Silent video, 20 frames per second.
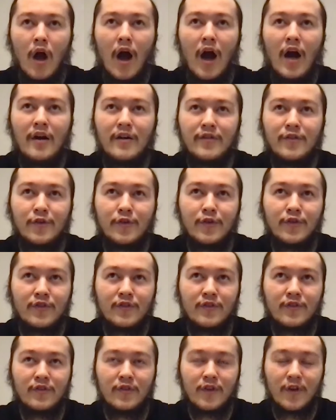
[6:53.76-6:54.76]
Are
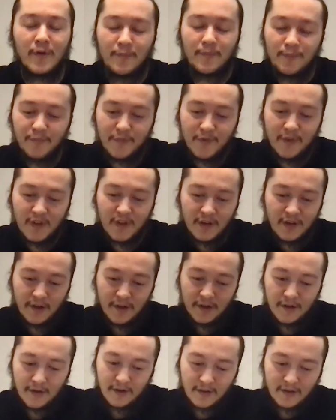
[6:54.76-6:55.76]
those
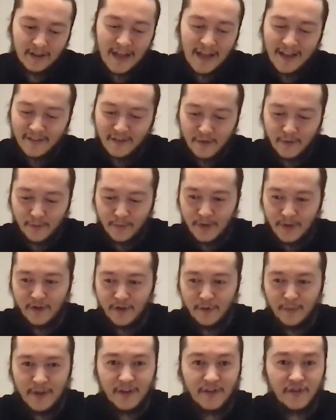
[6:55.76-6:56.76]
the classroom
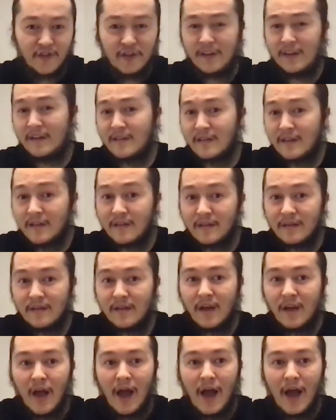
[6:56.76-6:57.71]
that you mentioned, is this